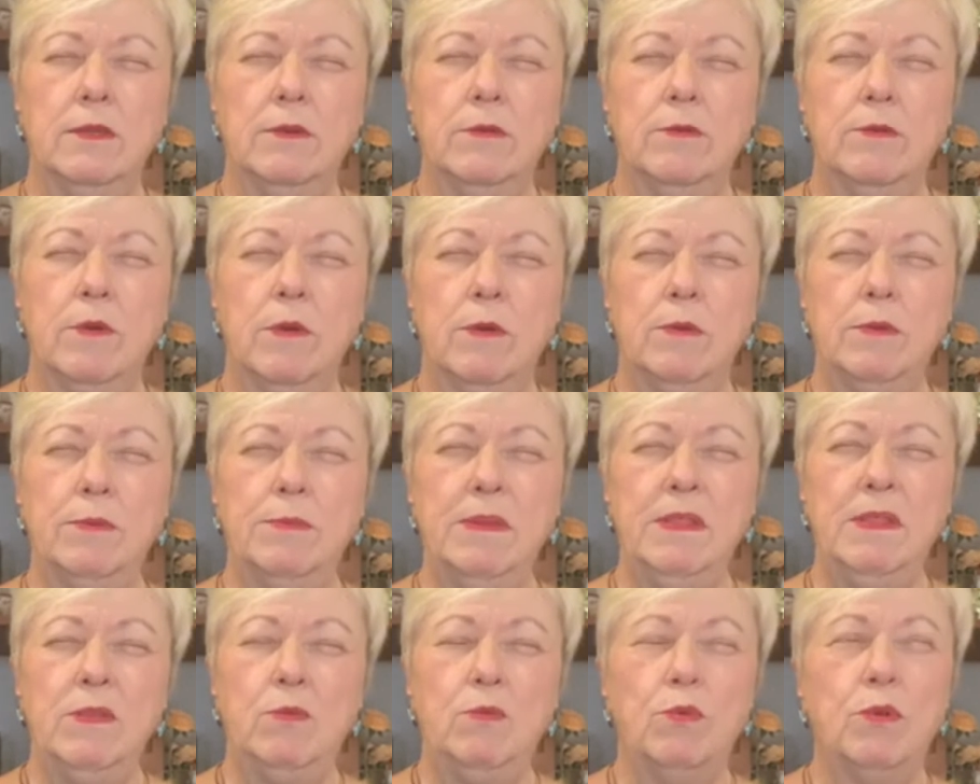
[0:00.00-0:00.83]
what would
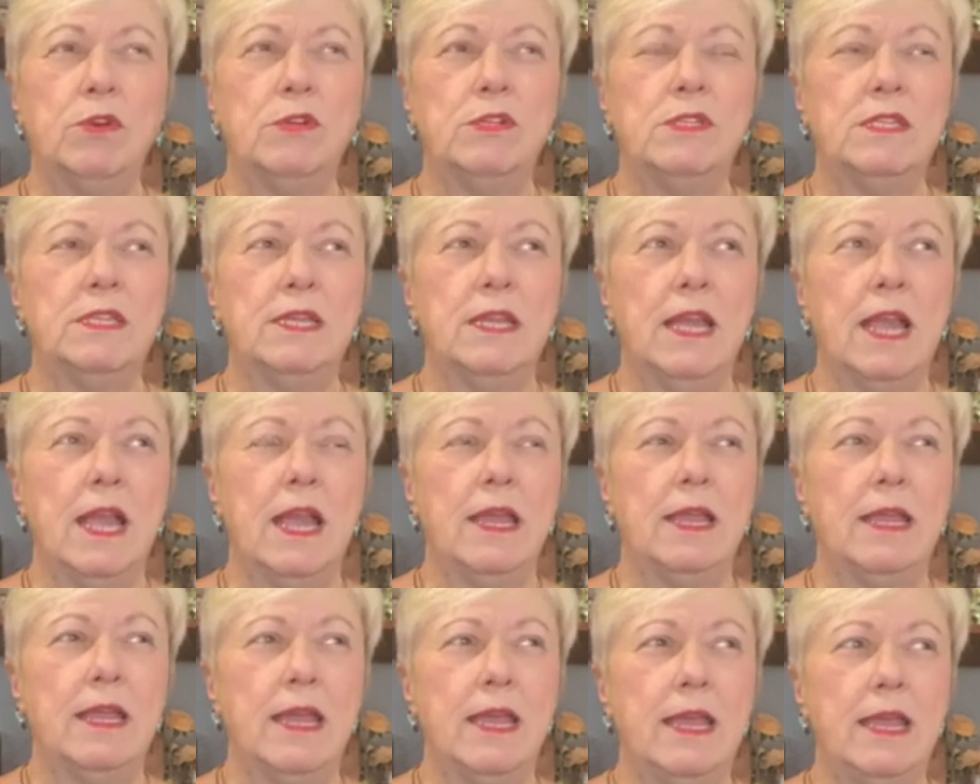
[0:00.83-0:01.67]
be the worst thing
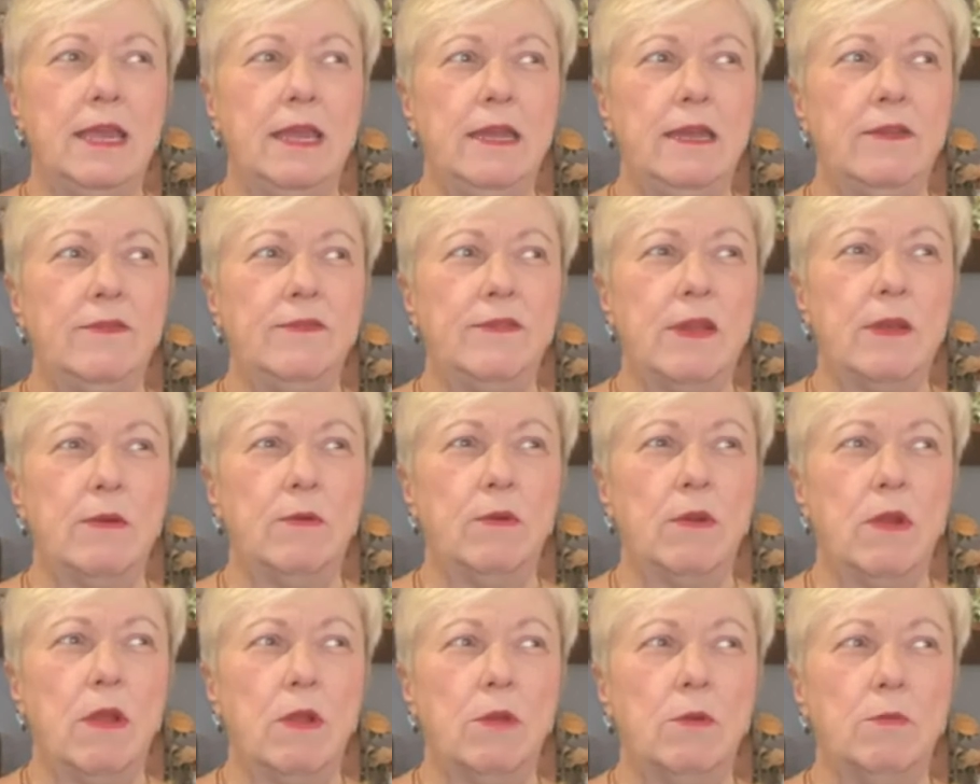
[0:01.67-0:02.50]
I hate if I were
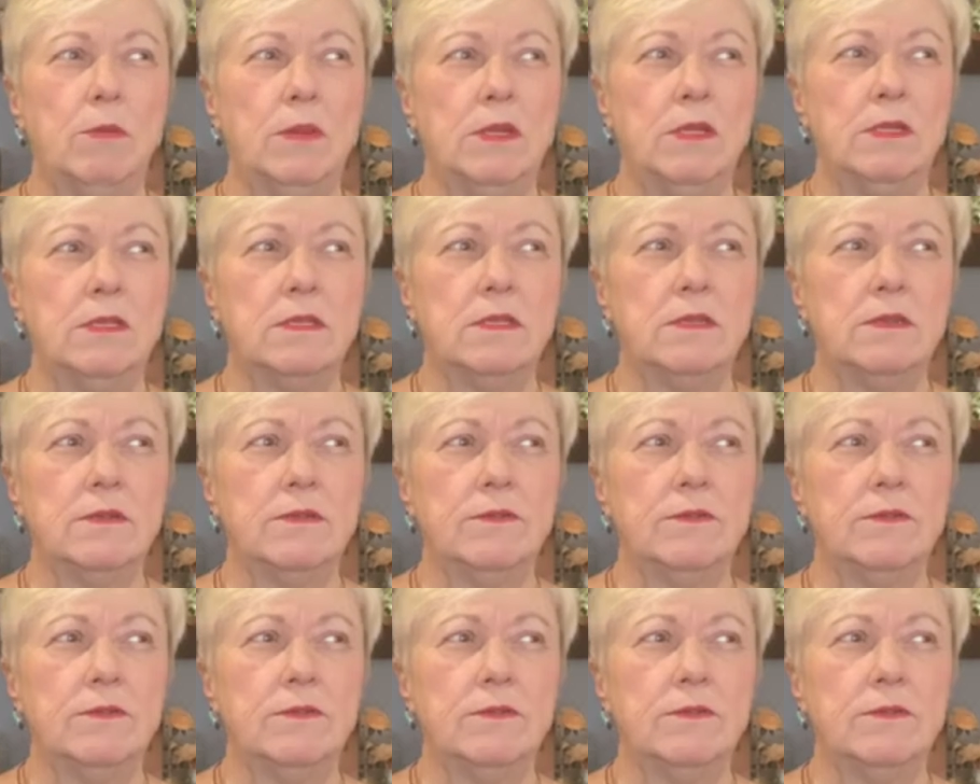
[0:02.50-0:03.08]
homeless?